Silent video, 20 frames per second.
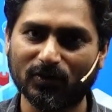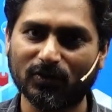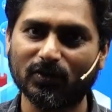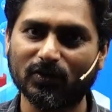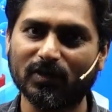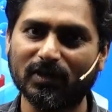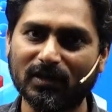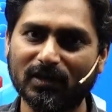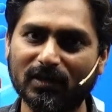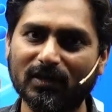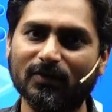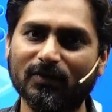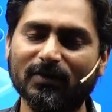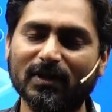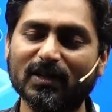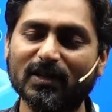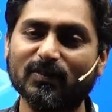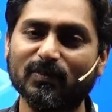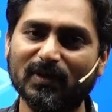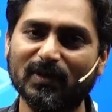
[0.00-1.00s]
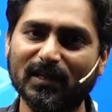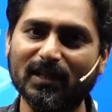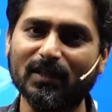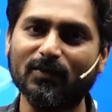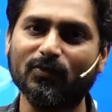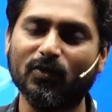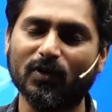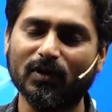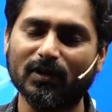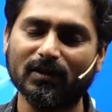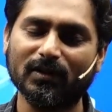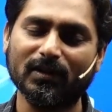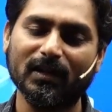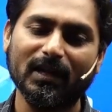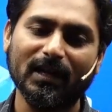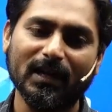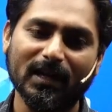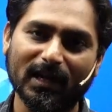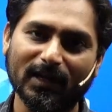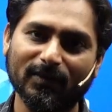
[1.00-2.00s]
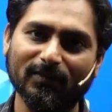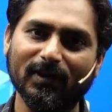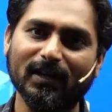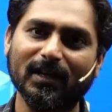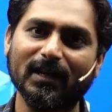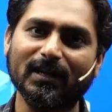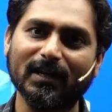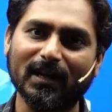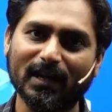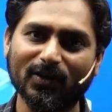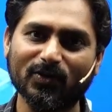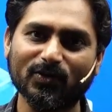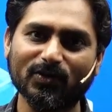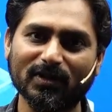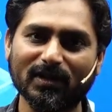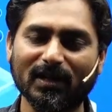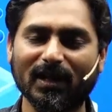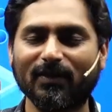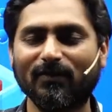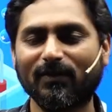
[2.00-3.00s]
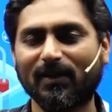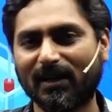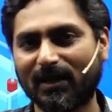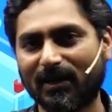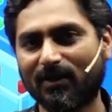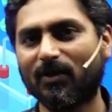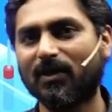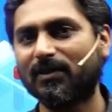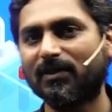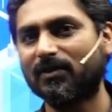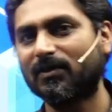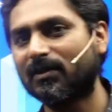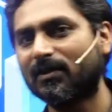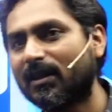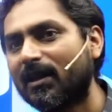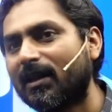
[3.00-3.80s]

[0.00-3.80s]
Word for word: So here we are splitting water and we'll get hydrogen and we'll get oxygen.